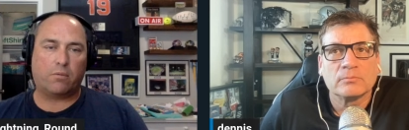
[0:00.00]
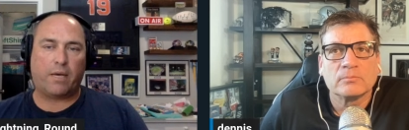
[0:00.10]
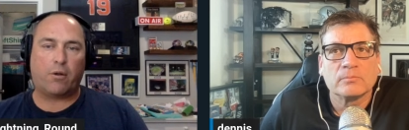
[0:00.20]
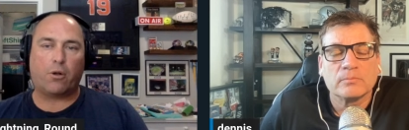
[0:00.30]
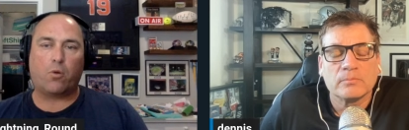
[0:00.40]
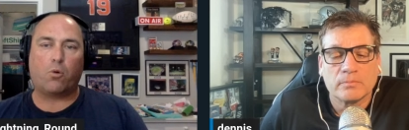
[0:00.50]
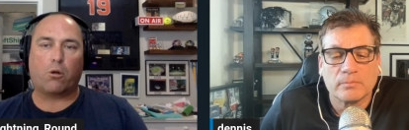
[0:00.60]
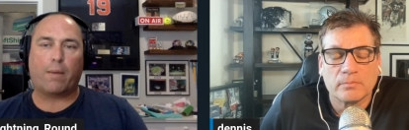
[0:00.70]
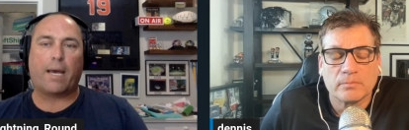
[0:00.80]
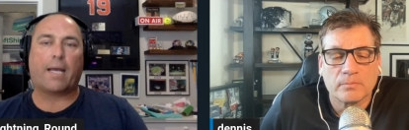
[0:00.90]
Speaker 1: veteran
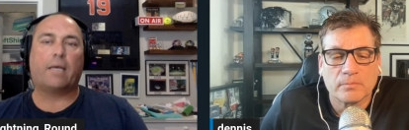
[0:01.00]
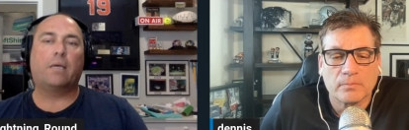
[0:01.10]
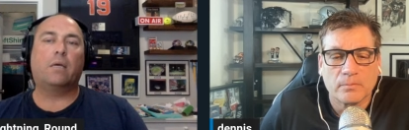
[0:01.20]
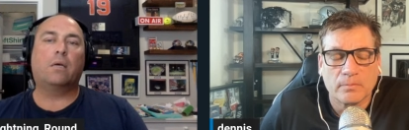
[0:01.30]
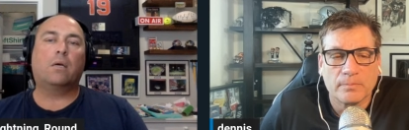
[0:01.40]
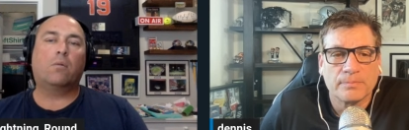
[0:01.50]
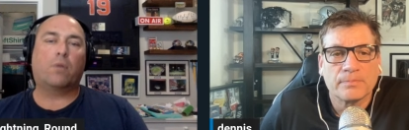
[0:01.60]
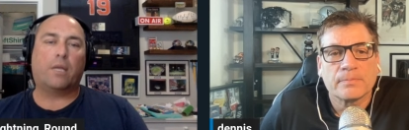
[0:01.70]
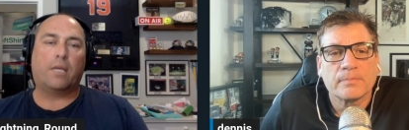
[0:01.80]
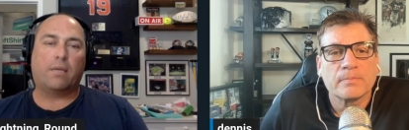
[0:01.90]
quarterback.
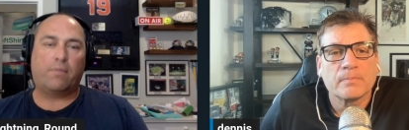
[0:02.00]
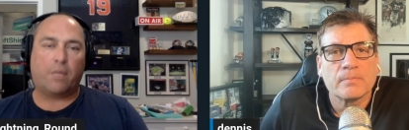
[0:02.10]
We're going to give the